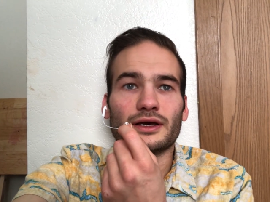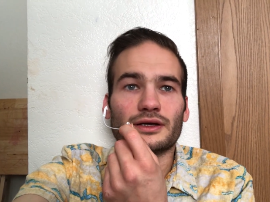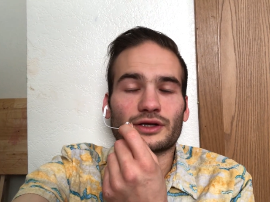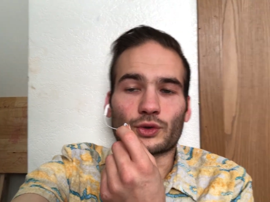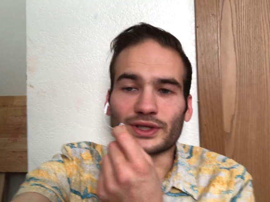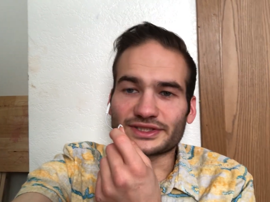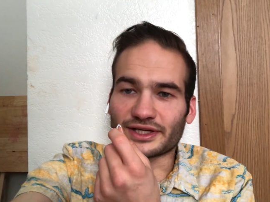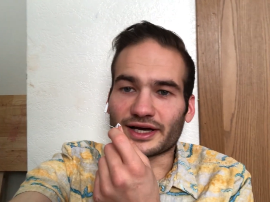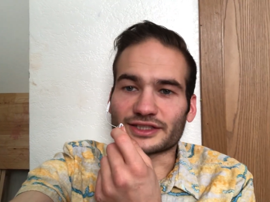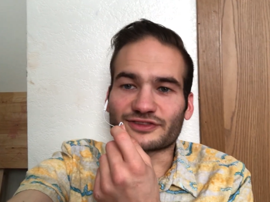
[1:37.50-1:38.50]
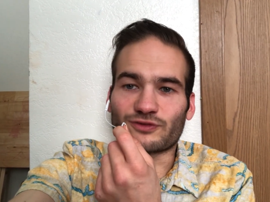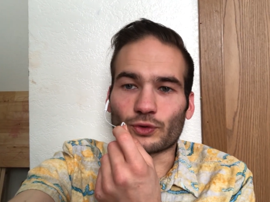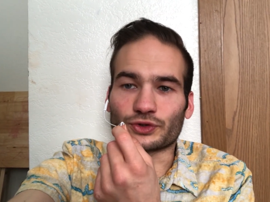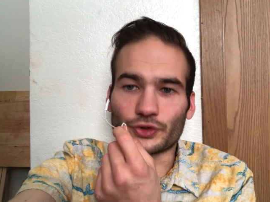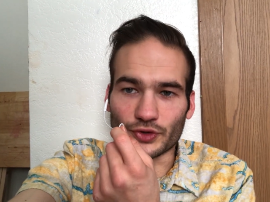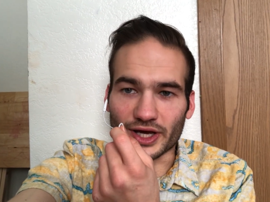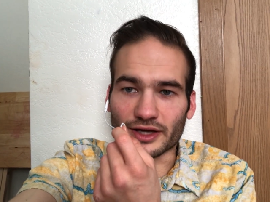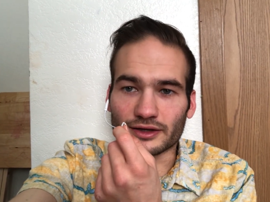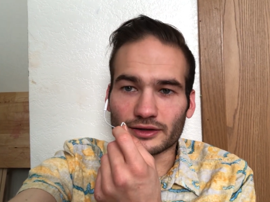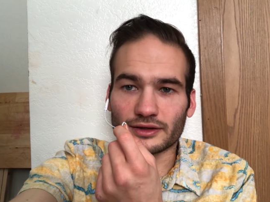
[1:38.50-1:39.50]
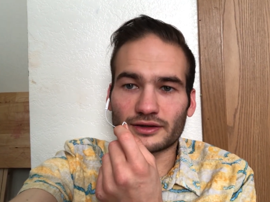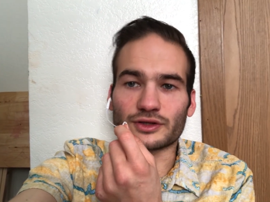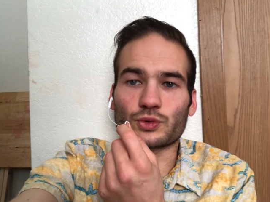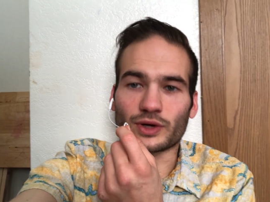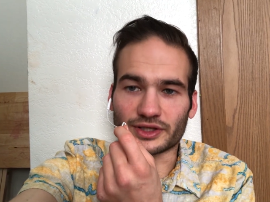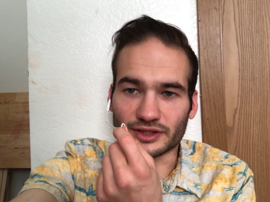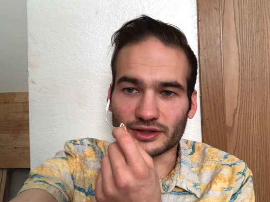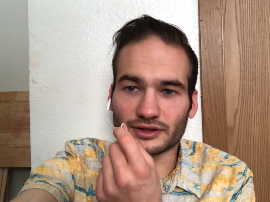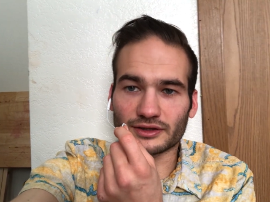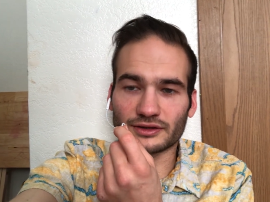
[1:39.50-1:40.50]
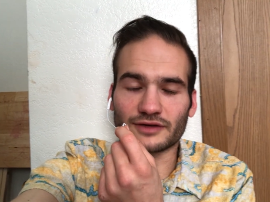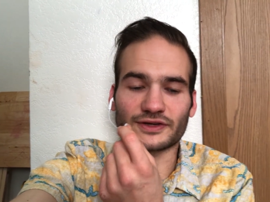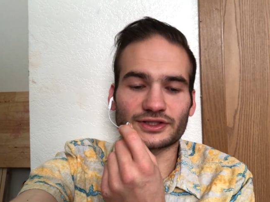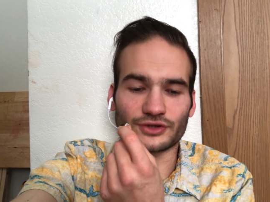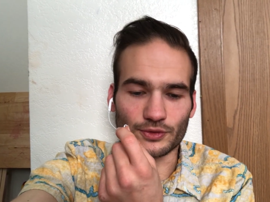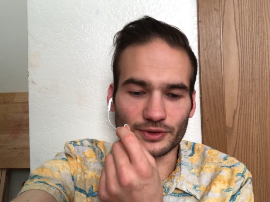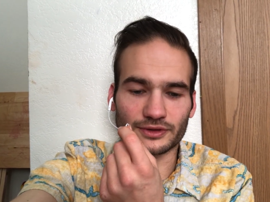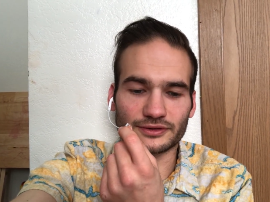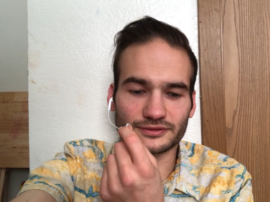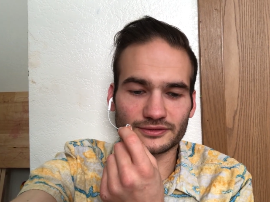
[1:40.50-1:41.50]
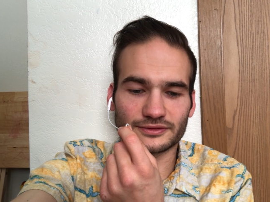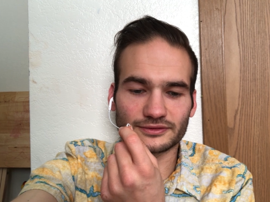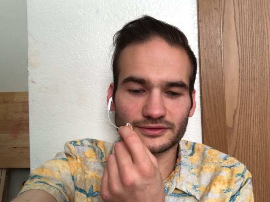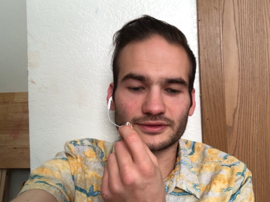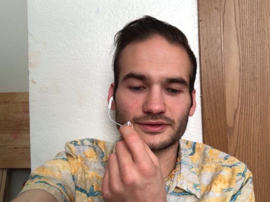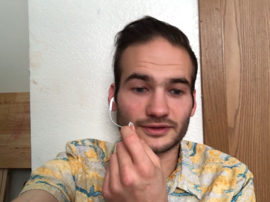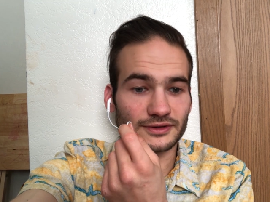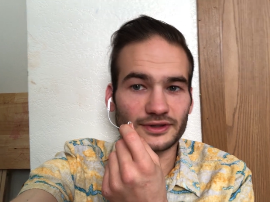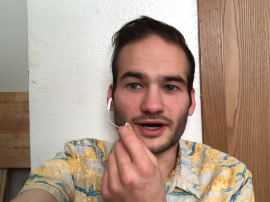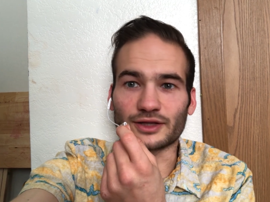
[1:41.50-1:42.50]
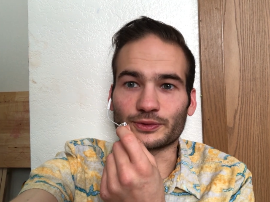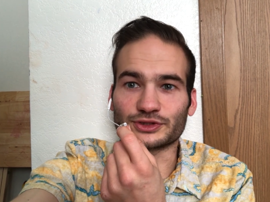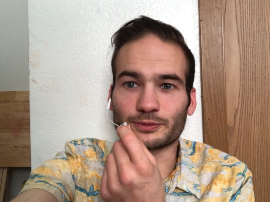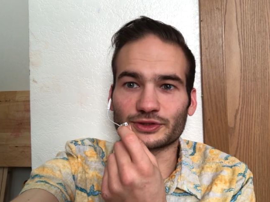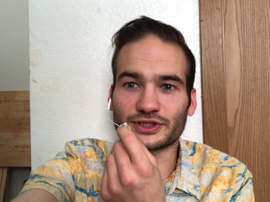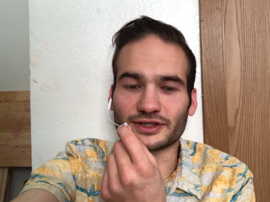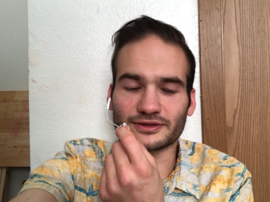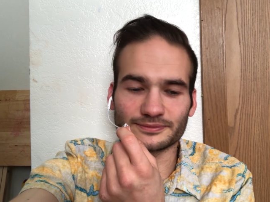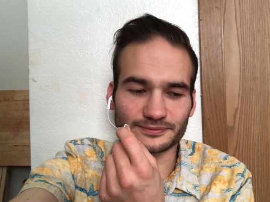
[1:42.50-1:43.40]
the question to ask for today, the 20th of October, Halloween's almost here.